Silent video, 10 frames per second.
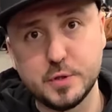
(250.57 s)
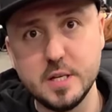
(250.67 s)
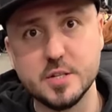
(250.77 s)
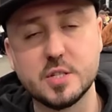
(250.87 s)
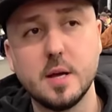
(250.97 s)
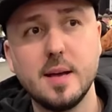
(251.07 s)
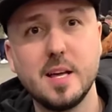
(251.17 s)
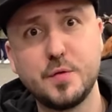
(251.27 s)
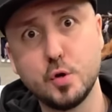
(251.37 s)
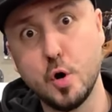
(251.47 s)
these.
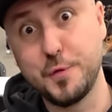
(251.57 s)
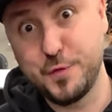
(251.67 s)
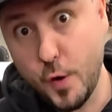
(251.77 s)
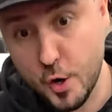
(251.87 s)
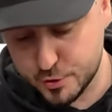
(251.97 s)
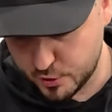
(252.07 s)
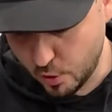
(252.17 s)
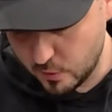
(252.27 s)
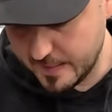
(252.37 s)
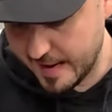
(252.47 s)
If you go first, you
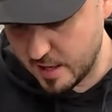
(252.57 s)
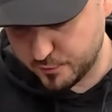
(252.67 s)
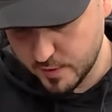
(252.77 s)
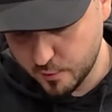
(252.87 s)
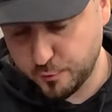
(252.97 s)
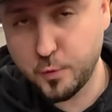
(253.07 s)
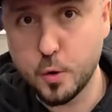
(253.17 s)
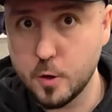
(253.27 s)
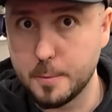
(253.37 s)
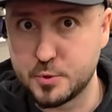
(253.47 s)
only have
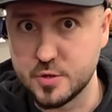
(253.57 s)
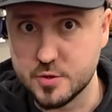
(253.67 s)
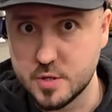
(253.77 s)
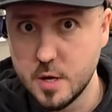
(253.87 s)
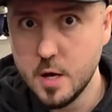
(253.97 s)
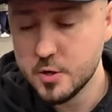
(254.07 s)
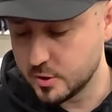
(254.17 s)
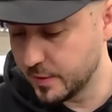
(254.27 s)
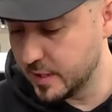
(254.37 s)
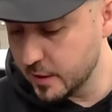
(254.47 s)
4 options.
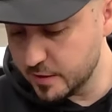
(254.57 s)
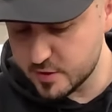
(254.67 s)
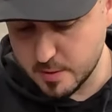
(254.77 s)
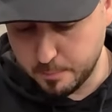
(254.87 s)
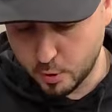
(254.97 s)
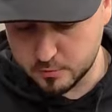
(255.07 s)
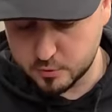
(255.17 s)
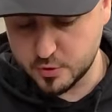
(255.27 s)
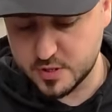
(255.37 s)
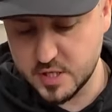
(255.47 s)
So here it is important
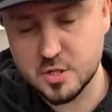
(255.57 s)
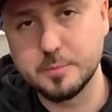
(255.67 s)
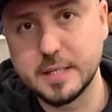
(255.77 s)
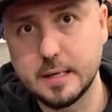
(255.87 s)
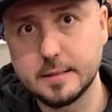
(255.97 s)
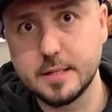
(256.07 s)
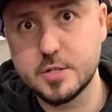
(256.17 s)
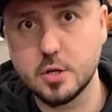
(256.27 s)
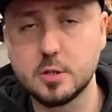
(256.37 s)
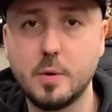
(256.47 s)
to see something like
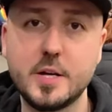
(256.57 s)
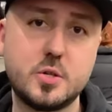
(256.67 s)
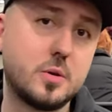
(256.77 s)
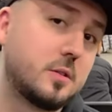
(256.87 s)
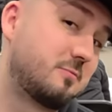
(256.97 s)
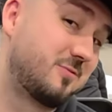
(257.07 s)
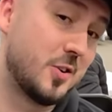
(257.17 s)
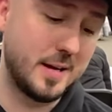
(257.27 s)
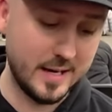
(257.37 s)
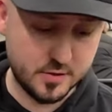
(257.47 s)
this, otherwise you're
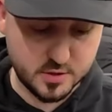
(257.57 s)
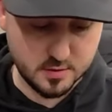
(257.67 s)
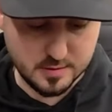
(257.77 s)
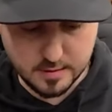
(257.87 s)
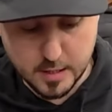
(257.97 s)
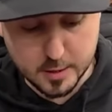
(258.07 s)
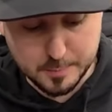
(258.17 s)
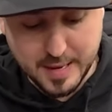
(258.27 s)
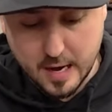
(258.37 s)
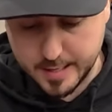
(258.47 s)
gonna get a lot
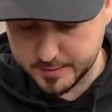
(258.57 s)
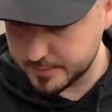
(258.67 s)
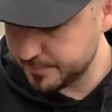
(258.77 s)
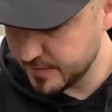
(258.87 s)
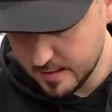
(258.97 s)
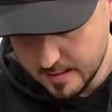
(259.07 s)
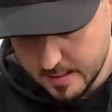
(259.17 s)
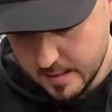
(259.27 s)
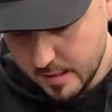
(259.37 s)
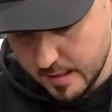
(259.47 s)
behind.
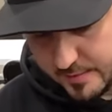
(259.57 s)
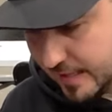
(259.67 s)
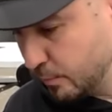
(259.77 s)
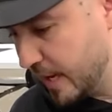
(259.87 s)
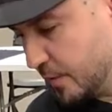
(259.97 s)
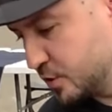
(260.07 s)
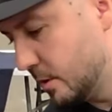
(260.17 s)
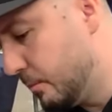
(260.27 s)
And then we have some